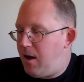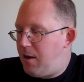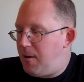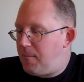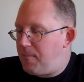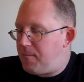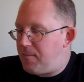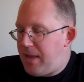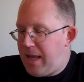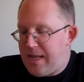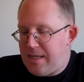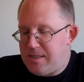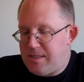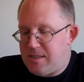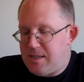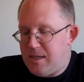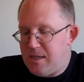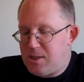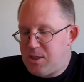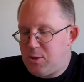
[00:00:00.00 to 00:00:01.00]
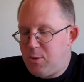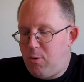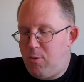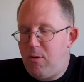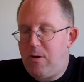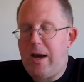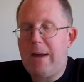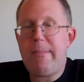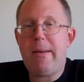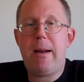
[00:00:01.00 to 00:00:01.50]

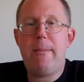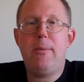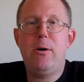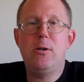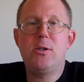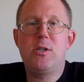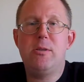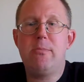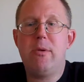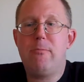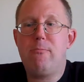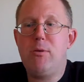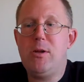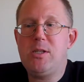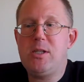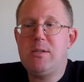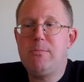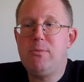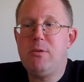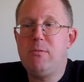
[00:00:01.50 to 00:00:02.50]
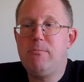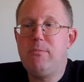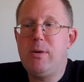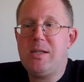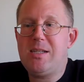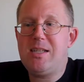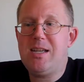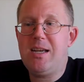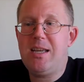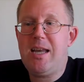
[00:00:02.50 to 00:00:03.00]
So I'm not opposed to them in principle,
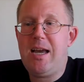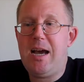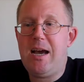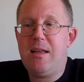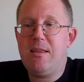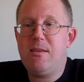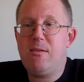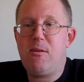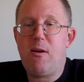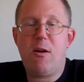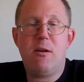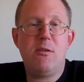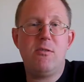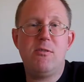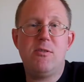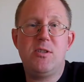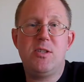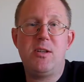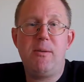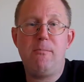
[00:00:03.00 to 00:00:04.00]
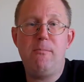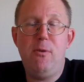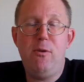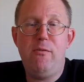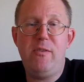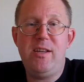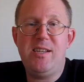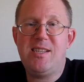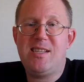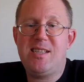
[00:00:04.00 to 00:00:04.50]
but yeah, there are some
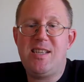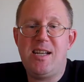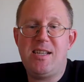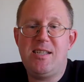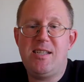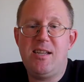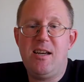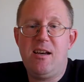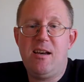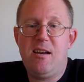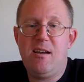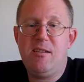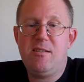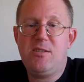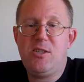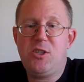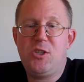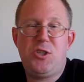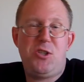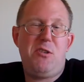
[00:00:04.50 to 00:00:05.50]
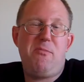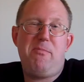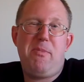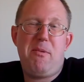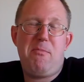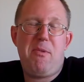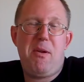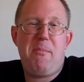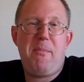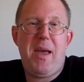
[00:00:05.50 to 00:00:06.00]
movies that just shouldn't
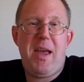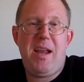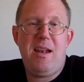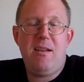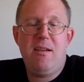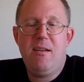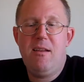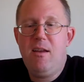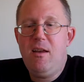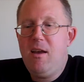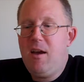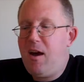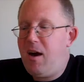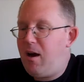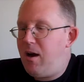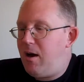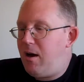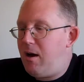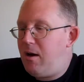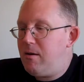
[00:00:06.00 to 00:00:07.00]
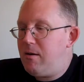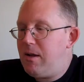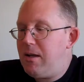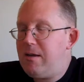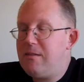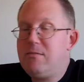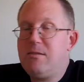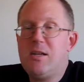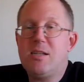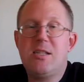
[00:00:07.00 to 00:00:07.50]
be remade,
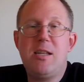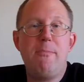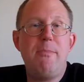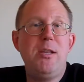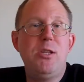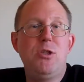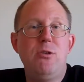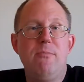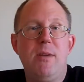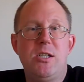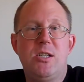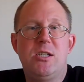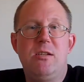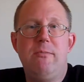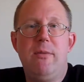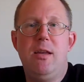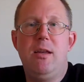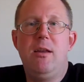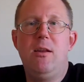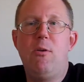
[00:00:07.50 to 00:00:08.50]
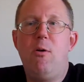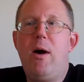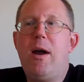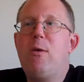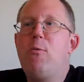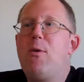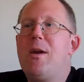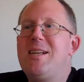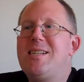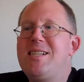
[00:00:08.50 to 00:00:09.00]
because they mean too much to me. You know, I
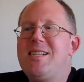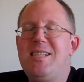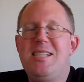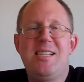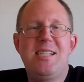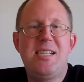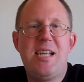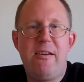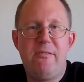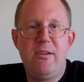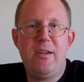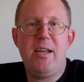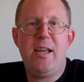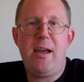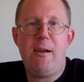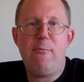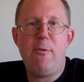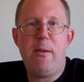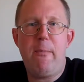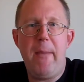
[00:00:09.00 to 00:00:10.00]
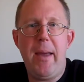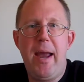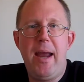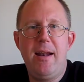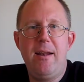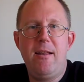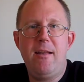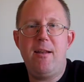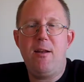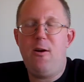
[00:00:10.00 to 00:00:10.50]
don't want to see Seven get
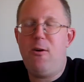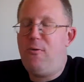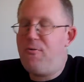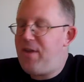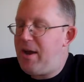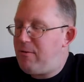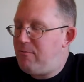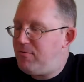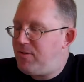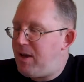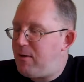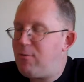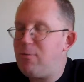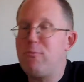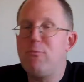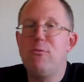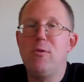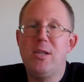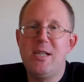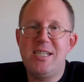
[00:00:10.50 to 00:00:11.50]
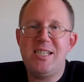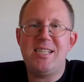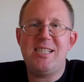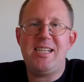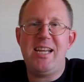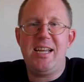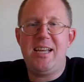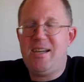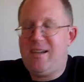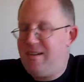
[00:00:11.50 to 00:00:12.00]
remade. You know, that would really
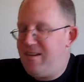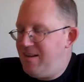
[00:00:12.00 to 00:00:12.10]
stink.